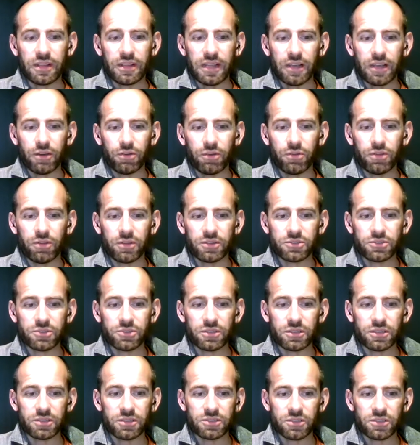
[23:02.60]
now there's
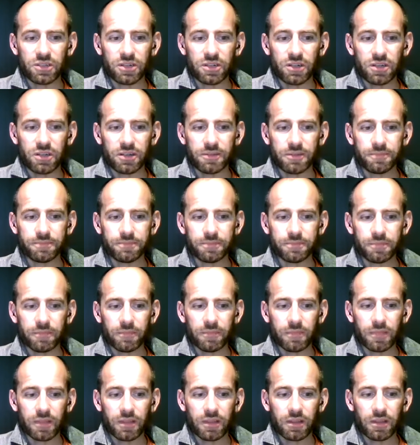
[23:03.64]
a
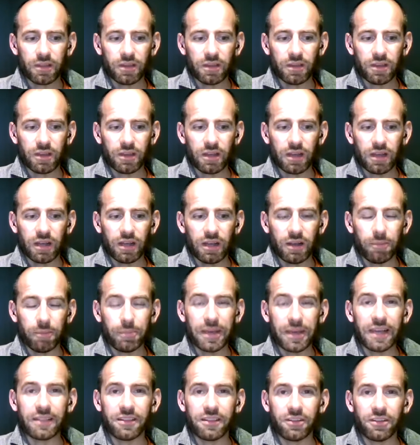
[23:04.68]

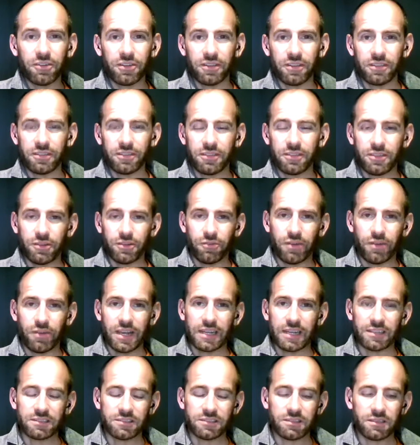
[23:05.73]
bit in the
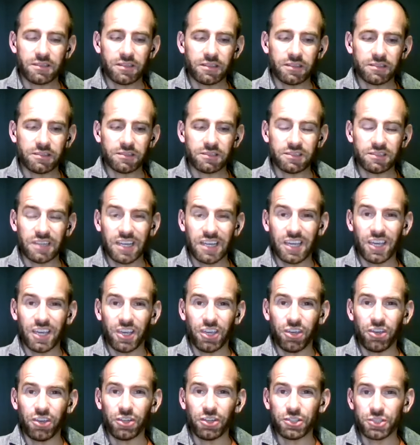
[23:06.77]
regs that
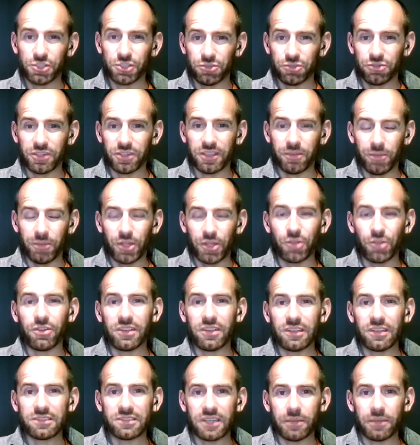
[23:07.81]
say you should really be doing
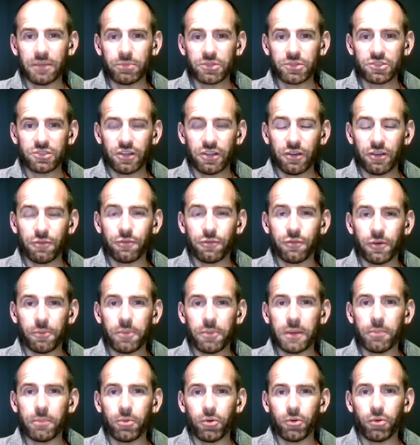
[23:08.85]
this type of stuff for
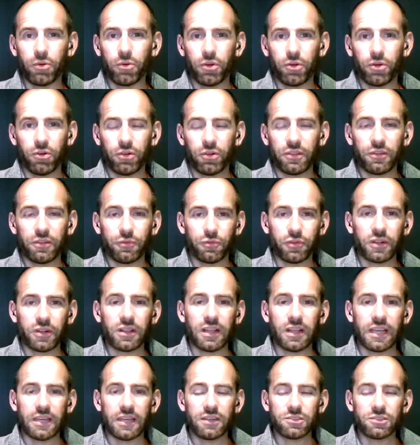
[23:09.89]
people who are on the
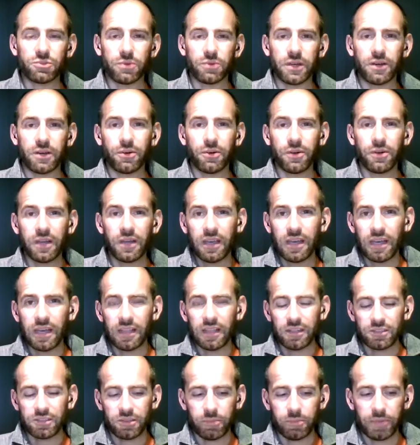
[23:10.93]
front line as well.
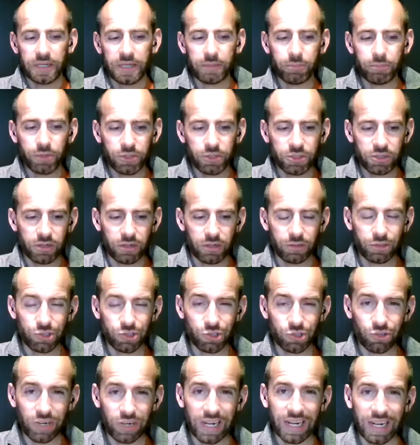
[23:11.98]
And there's a big push around
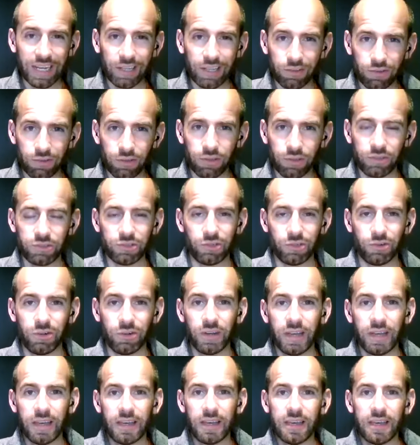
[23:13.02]
training too. So